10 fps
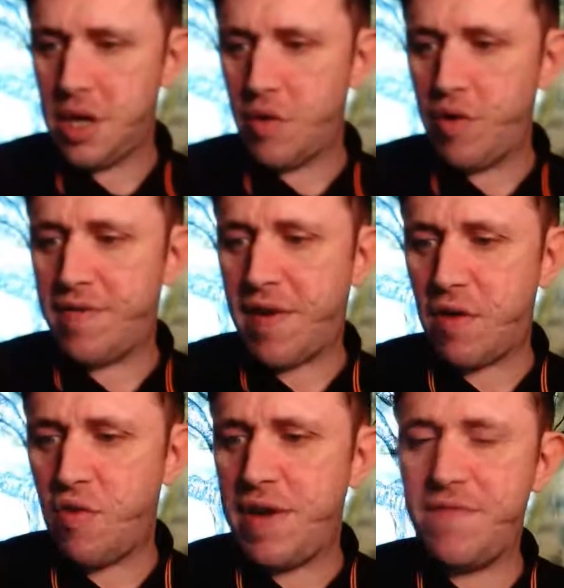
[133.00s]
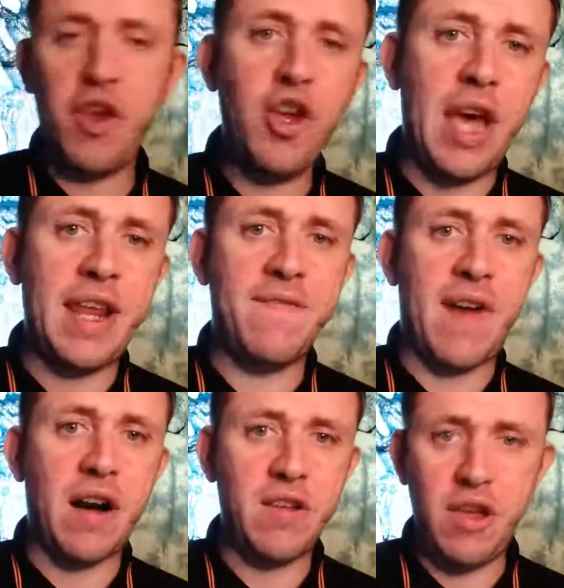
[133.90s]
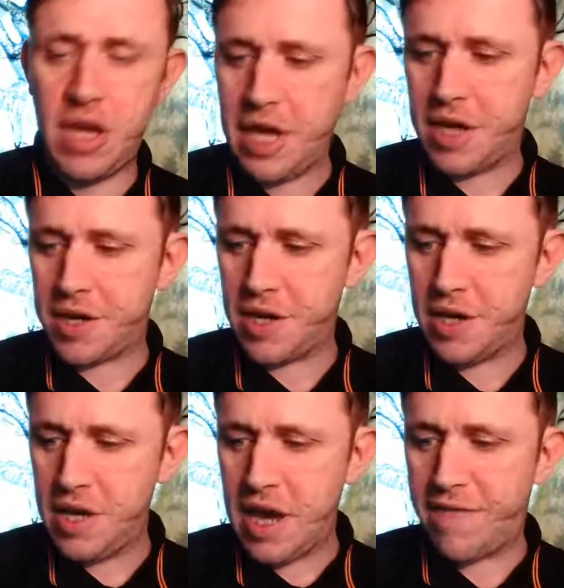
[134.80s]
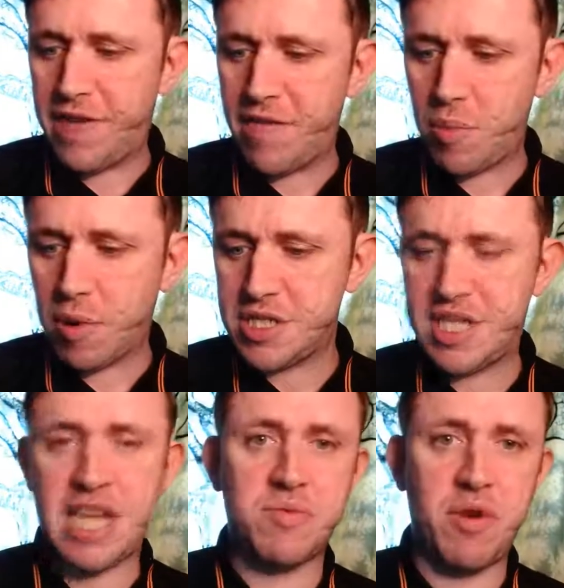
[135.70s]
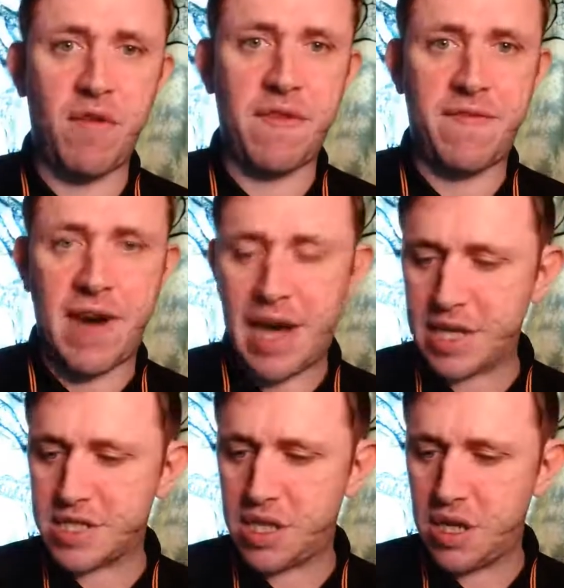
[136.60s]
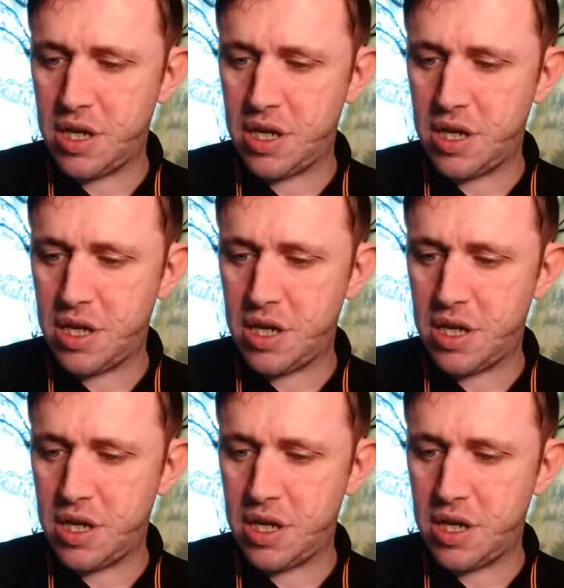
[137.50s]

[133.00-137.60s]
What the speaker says: Review and evaluate. A favourable assessment of the facts.